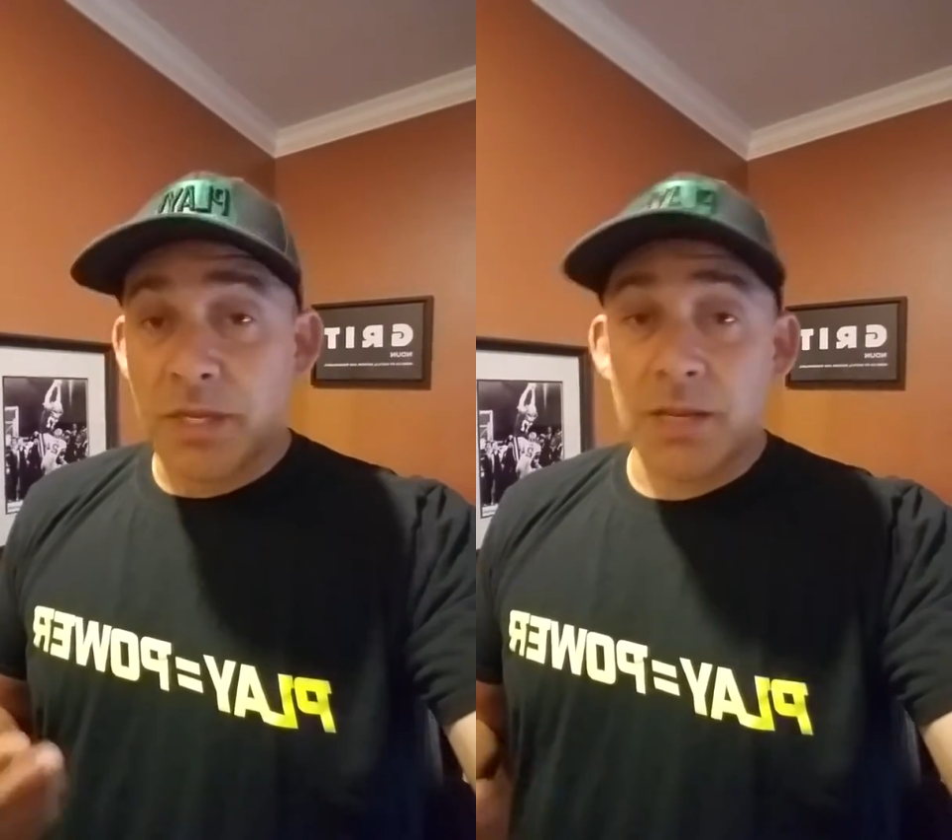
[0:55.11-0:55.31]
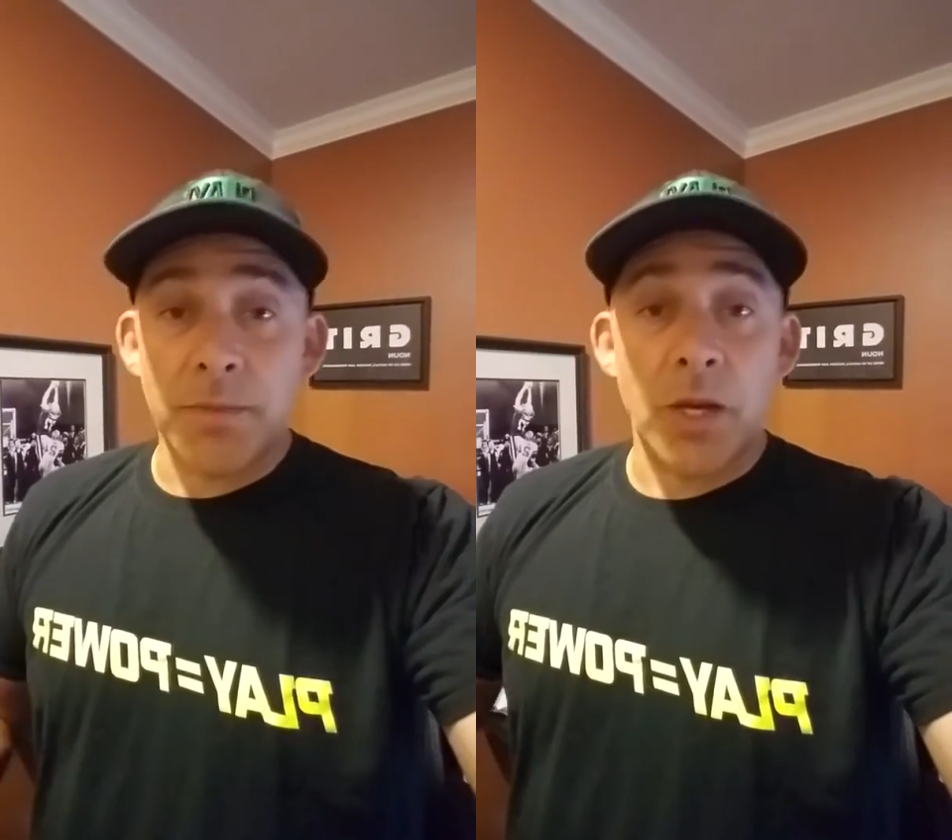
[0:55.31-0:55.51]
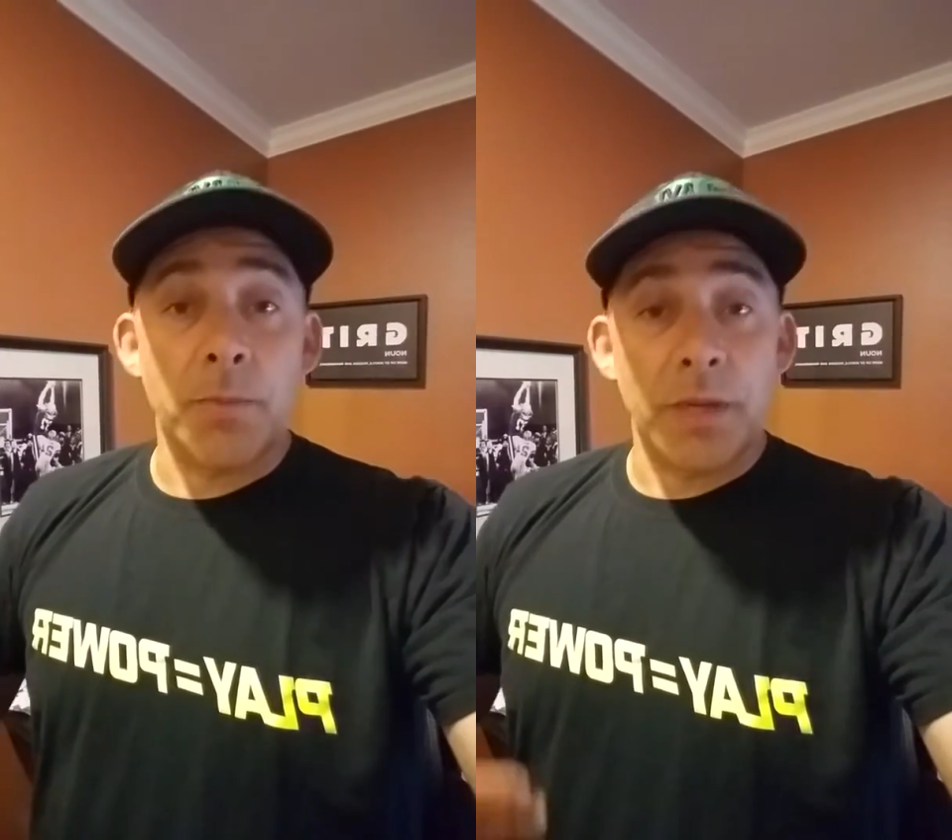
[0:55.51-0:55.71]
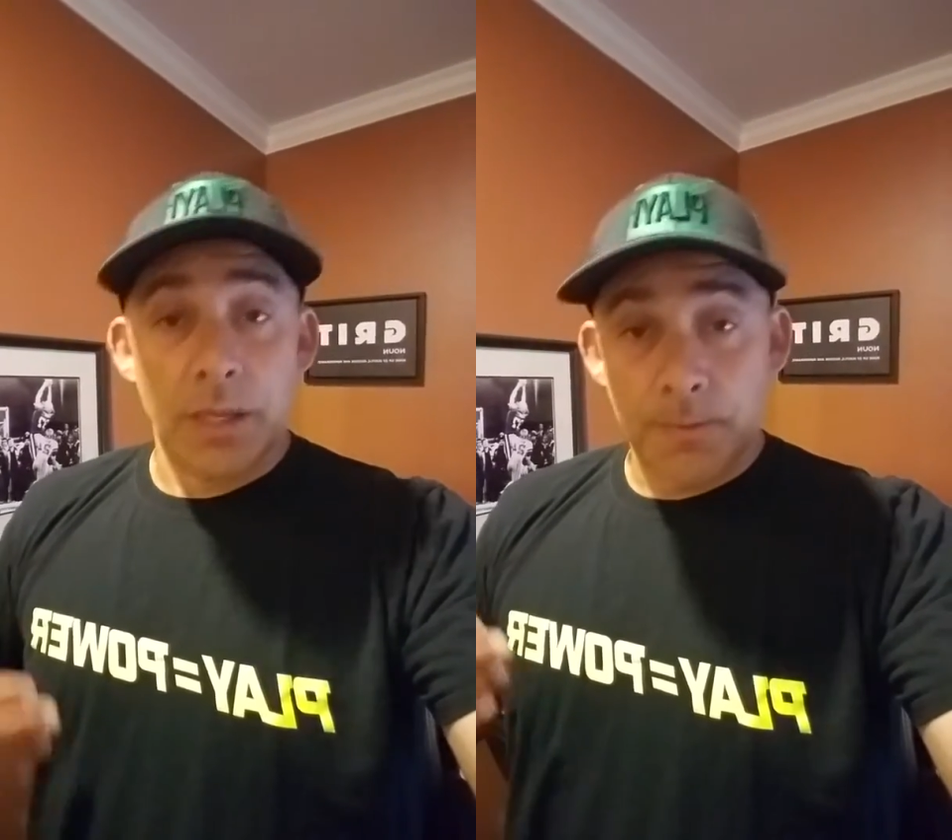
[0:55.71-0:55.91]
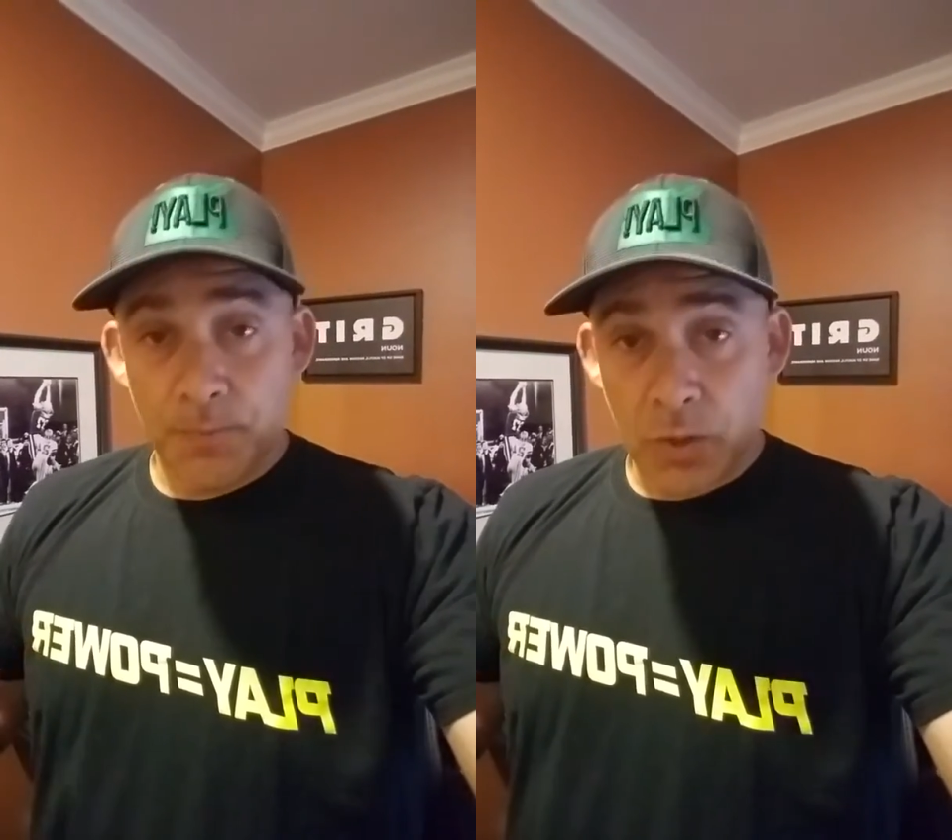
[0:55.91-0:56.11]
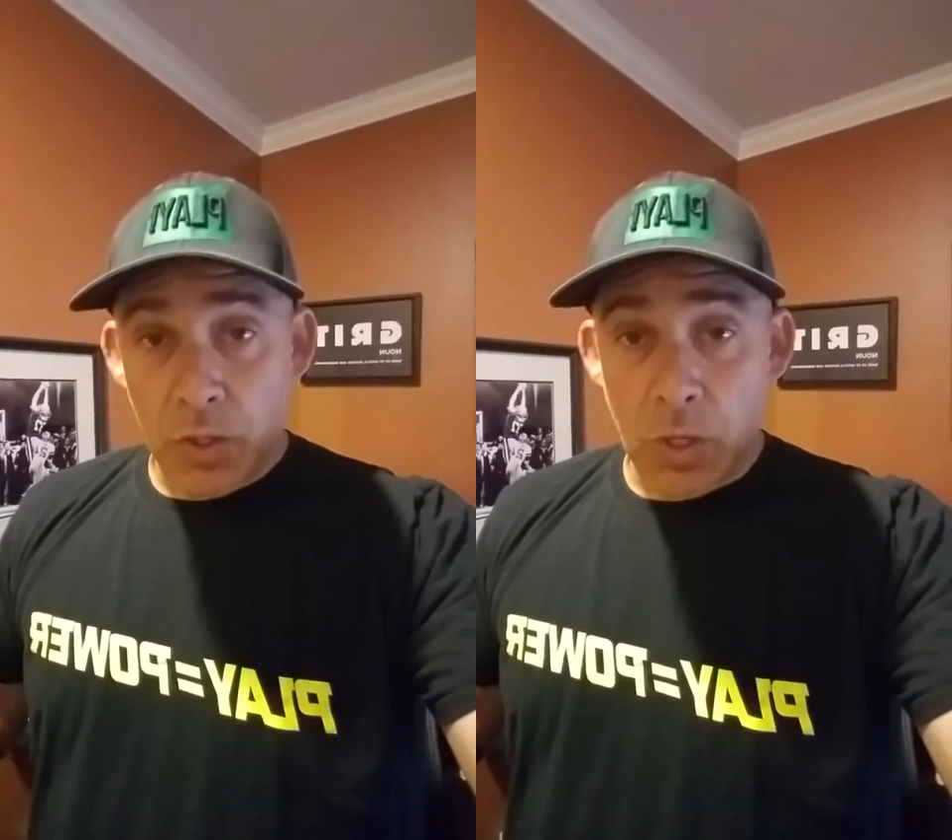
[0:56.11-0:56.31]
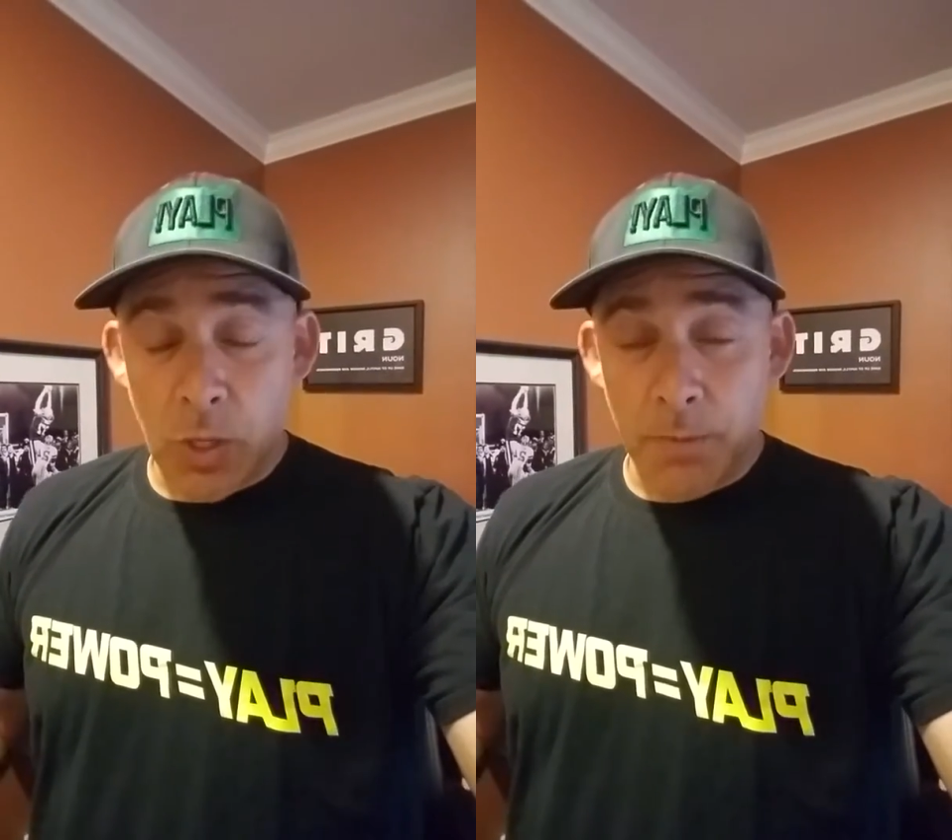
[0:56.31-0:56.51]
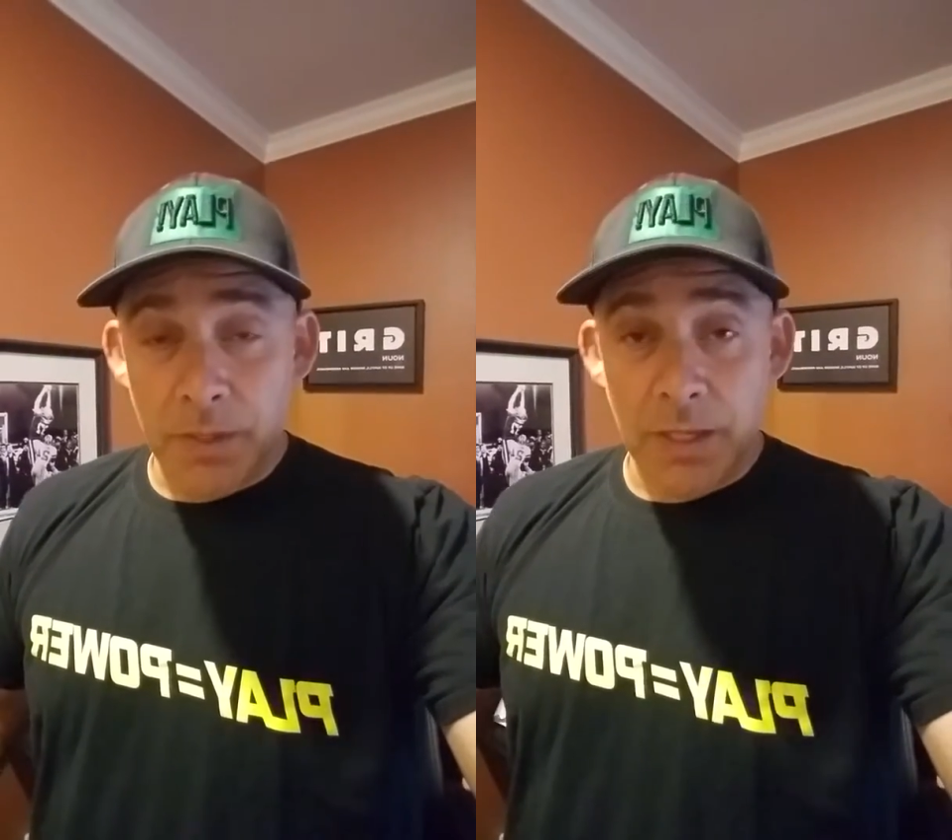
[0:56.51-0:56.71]
Email me, call
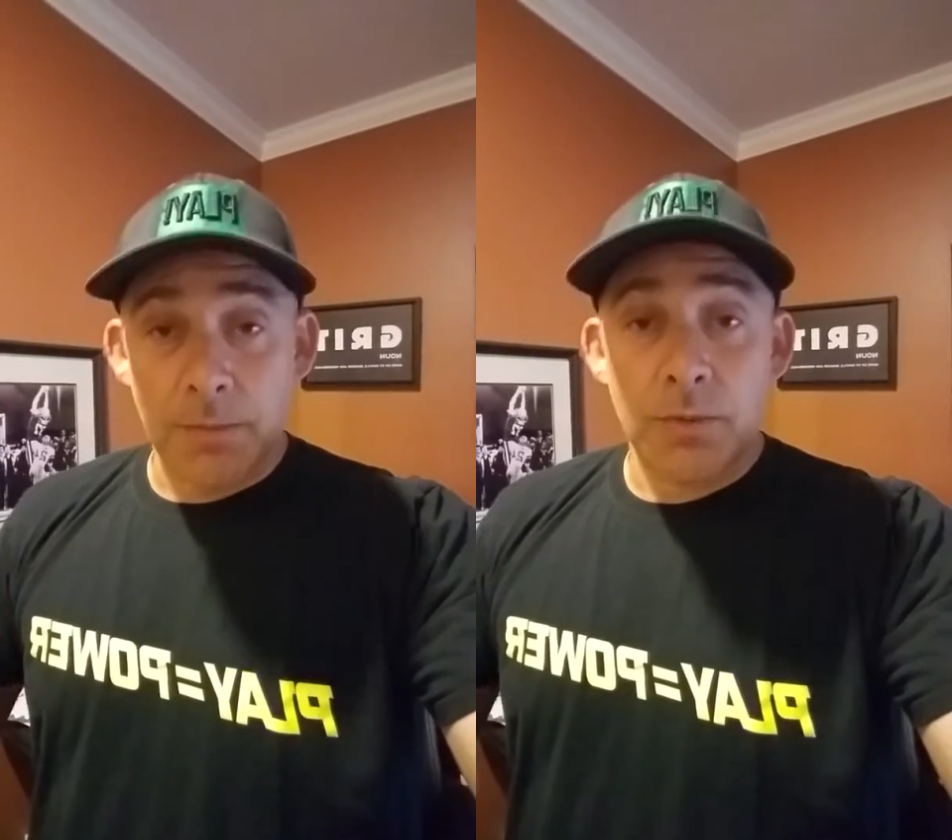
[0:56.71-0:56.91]
me.